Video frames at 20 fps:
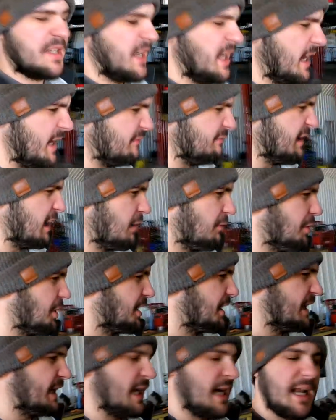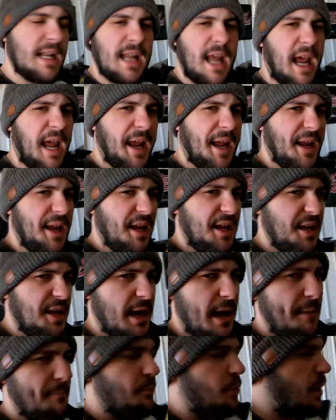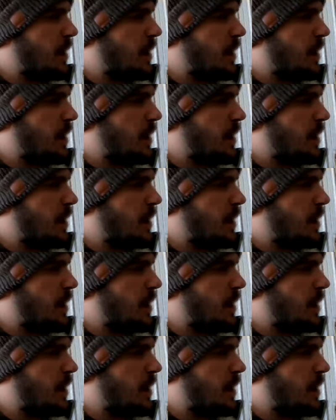Today we are working on a E M